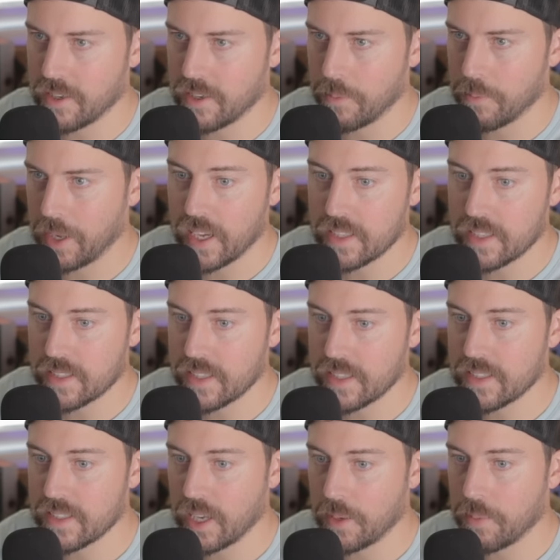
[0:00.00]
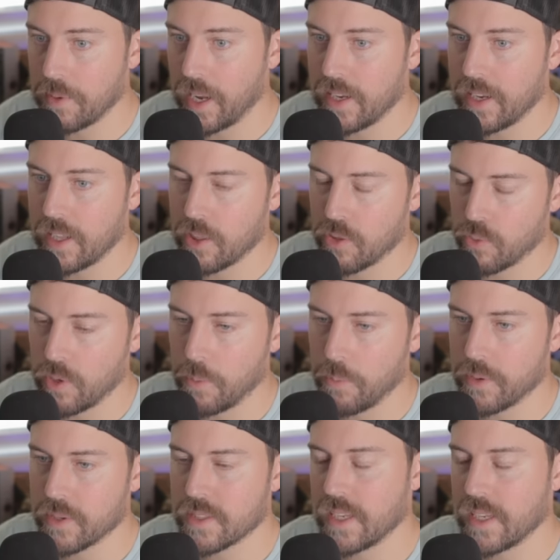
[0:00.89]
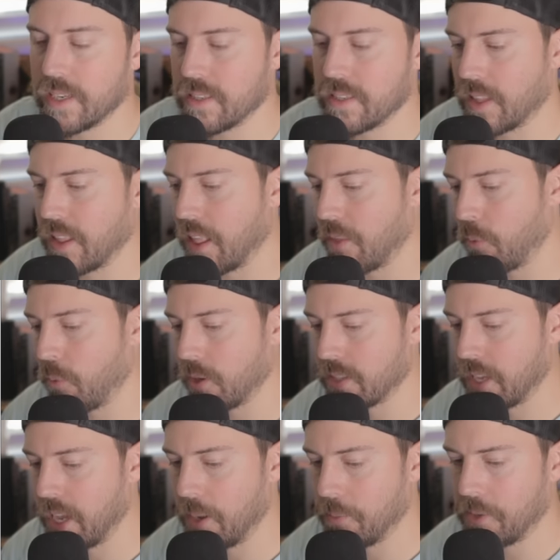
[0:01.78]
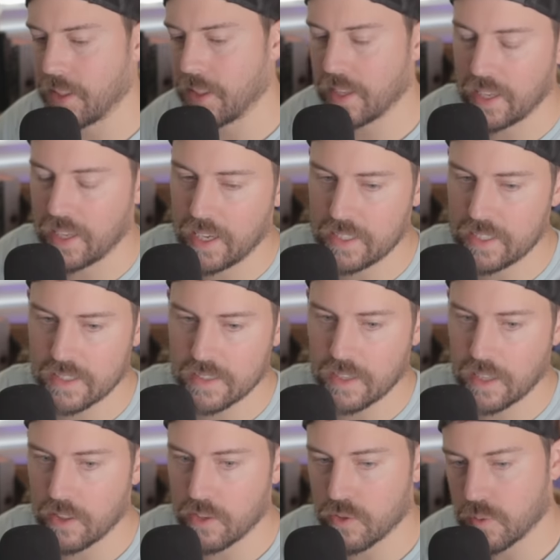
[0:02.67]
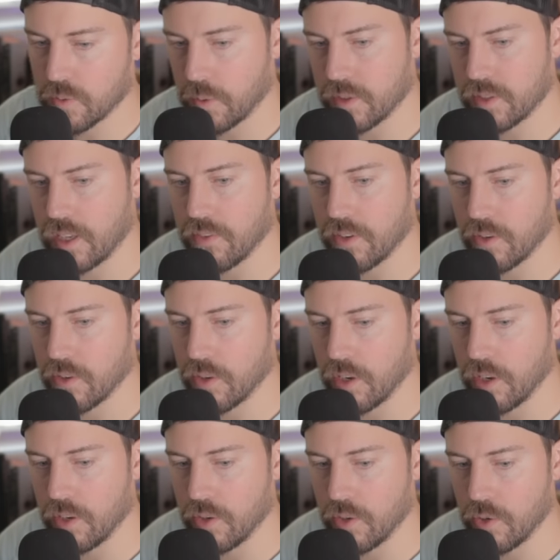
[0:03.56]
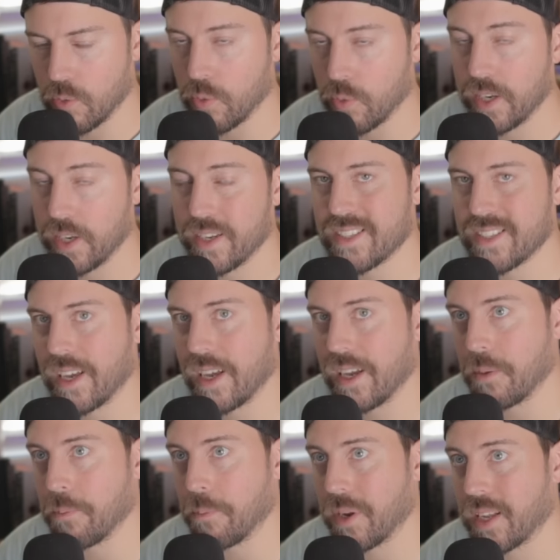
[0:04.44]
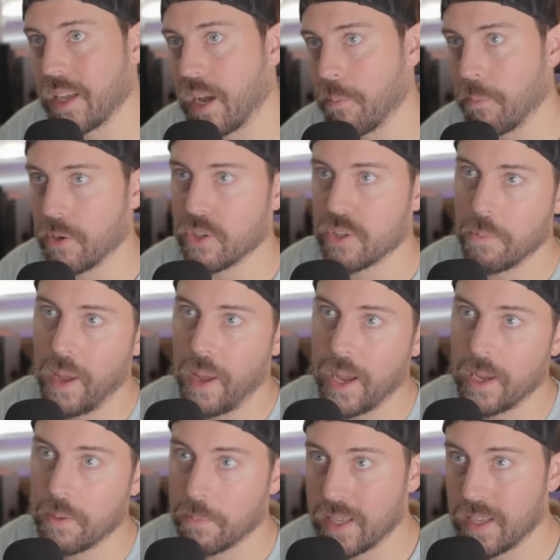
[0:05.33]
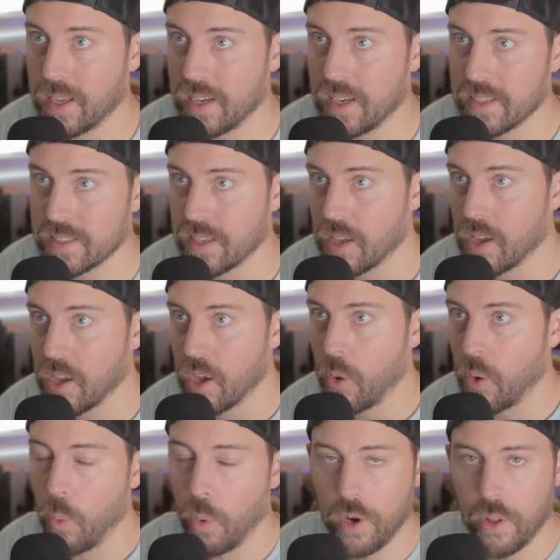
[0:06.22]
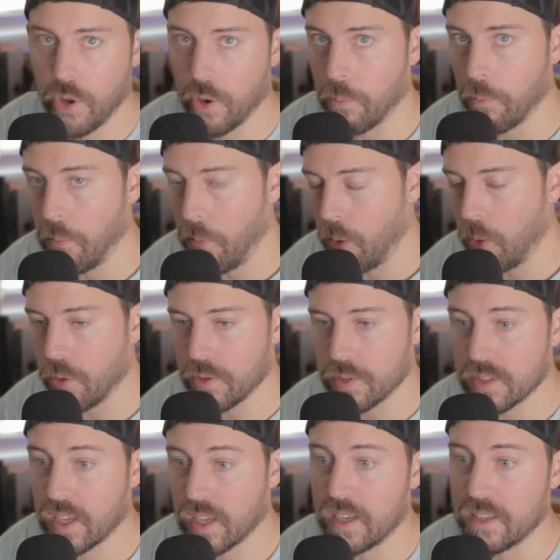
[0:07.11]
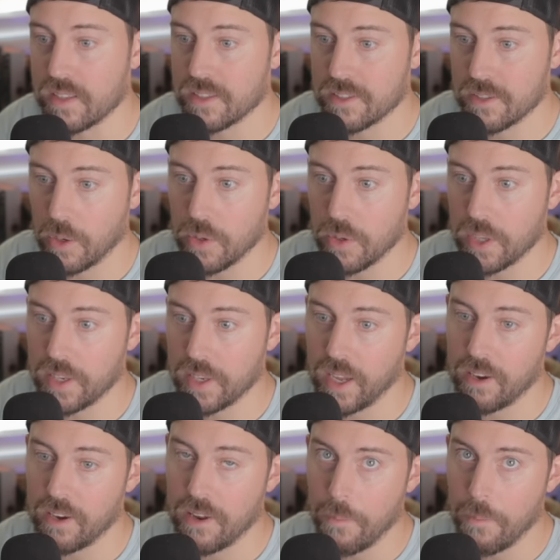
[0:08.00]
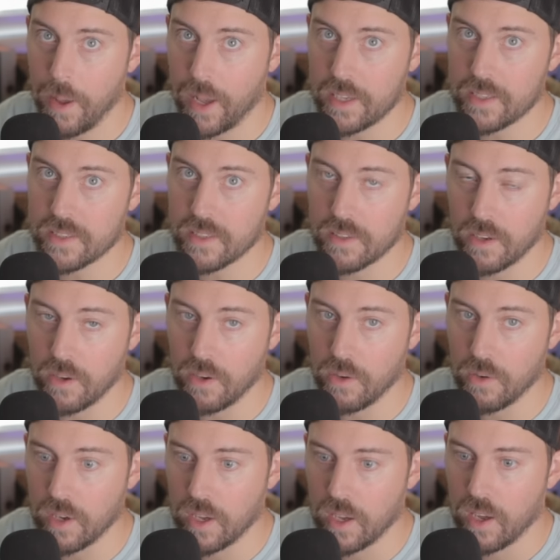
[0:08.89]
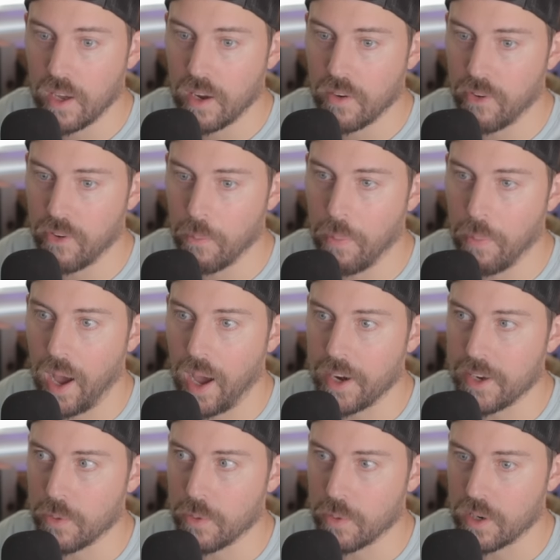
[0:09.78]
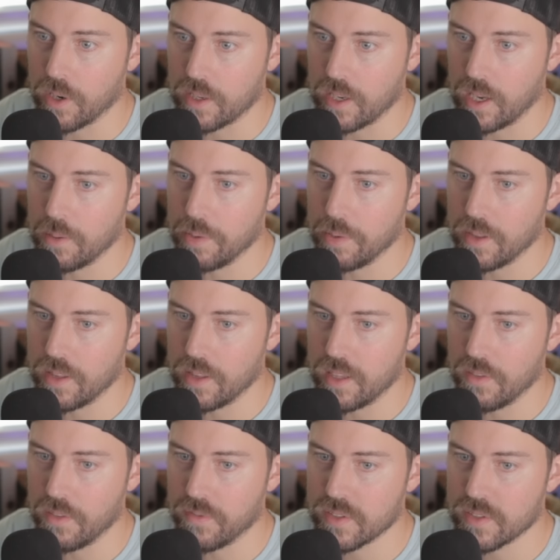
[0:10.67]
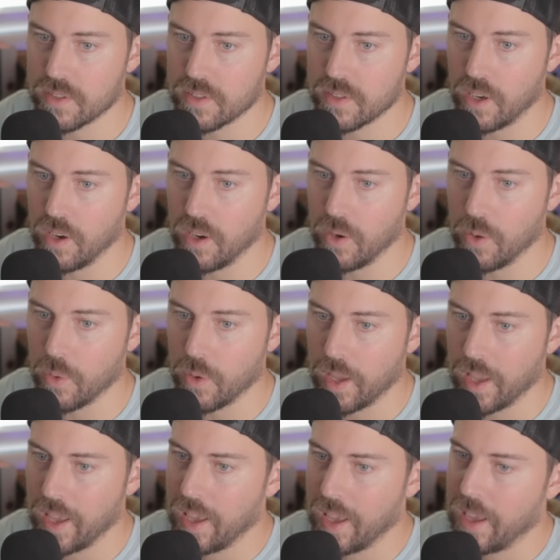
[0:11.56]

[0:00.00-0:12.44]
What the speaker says: year. Kicks is up 93%. And then what's happening in the Kicks is that they're supposed to have a new redesign, but it got pushed back because one of their molds got stolen down in Mexico for body work, I believe. So